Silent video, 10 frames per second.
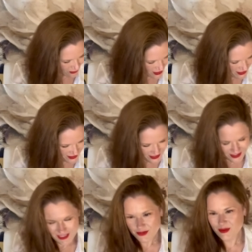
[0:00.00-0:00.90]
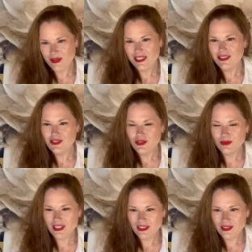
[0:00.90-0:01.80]
Let's see the devil, please. Show
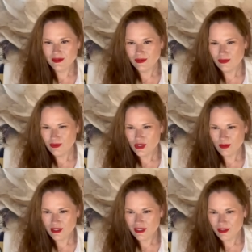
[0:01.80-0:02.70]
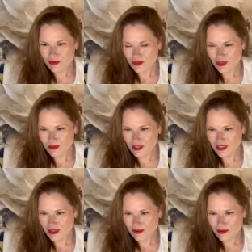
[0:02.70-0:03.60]
me that devil. Show me the devil. Show me the
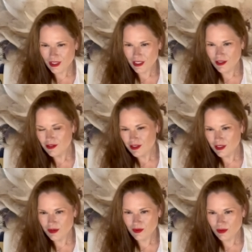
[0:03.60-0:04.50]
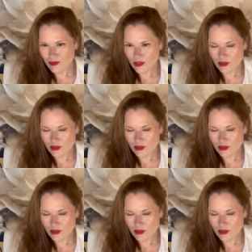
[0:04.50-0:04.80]
devil. Again, the devil. We all